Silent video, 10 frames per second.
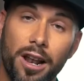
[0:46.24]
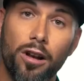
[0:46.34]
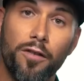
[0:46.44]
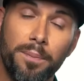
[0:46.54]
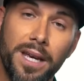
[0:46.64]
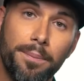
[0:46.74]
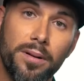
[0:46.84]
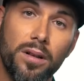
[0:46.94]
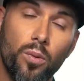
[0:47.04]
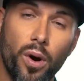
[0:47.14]
a lot of
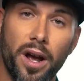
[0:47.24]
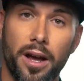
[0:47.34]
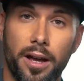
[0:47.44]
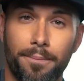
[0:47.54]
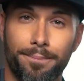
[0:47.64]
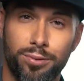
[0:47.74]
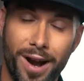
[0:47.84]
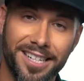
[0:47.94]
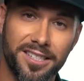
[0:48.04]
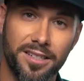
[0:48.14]
people were
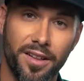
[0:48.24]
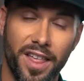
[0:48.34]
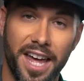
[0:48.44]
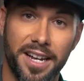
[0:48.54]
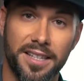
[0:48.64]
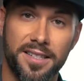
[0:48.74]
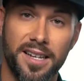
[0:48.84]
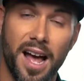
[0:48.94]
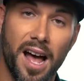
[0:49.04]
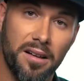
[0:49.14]
impressed that
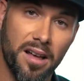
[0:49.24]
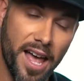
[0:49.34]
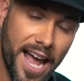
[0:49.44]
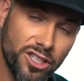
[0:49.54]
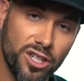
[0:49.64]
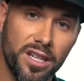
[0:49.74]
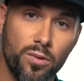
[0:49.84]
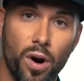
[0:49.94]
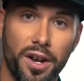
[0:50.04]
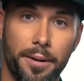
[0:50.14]
it's actually
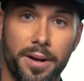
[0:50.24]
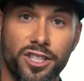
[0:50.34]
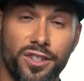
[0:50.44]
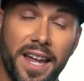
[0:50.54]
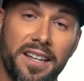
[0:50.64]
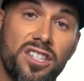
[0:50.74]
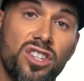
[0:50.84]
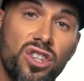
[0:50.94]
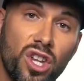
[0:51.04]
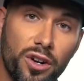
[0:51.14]
one image, that it's
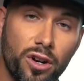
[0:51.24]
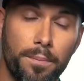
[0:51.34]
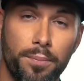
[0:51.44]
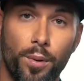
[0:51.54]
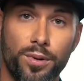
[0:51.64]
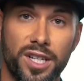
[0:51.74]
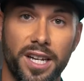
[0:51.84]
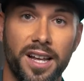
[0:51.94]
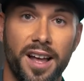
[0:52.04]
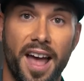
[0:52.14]
not a
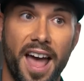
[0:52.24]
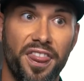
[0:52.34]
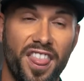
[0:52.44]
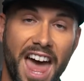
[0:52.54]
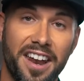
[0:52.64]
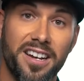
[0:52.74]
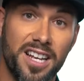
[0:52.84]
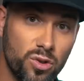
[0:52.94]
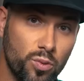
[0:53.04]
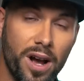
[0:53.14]
composing, and that it
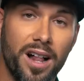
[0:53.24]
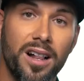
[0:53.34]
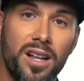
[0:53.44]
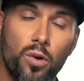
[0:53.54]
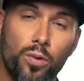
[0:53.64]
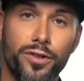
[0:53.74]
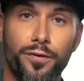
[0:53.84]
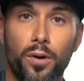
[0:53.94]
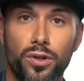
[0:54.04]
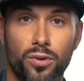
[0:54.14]
as well was
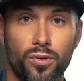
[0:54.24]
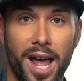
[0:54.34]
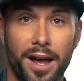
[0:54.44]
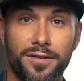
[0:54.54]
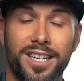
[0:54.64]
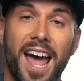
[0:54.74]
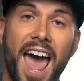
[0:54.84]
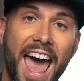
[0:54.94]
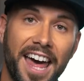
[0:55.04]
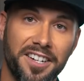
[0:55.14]
photographed
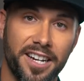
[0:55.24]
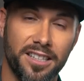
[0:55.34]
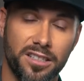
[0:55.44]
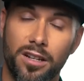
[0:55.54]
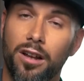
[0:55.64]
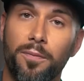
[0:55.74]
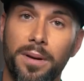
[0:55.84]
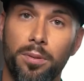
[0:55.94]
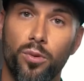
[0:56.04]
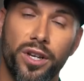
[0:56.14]
handheld. And a lot of
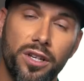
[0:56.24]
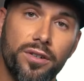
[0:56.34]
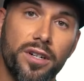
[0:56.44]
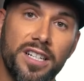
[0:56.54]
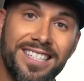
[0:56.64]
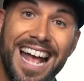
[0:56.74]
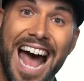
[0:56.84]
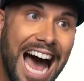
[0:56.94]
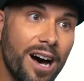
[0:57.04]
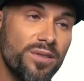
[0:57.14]
people were curious,
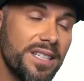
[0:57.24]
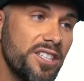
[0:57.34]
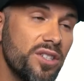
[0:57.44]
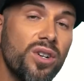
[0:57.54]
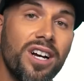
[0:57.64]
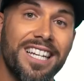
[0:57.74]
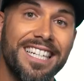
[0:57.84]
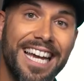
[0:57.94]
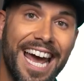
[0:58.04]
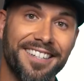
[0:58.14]
how did you
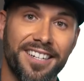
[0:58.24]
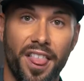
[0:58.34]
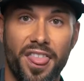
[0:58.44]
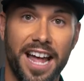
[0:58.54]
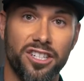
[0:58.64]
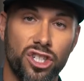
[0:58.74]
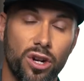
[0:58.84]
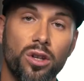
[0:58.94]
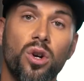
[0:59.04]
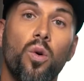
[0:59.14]
get that
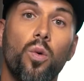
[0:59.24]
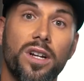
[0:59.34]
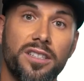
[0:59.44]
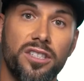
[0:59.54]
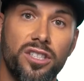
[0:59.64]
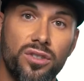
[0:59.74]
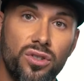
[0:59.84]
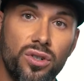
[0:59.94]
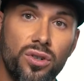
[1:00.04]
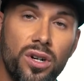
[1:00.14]
shot? What did you
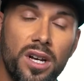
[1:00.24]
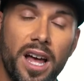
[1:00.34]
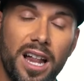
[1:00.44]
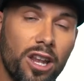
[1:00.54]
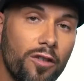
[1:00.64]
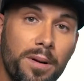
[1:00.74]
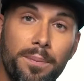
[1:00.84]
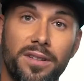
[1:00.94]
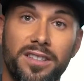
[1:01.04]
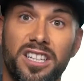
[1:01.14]
do? A lot of
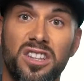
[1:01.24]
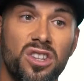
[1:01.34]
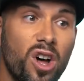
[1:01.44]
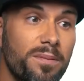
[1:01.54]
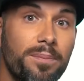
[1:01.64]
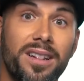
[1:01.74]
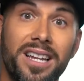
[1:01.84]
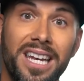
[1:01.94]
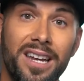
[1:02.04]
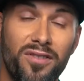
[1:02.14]
people did not
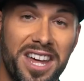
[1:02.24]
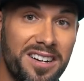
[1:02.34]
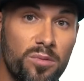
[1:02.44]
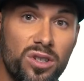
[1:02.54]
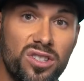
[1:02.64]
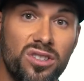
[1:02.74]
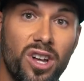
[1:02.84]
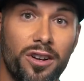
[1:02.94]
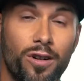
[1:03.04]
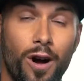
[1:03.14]
believe that it was not a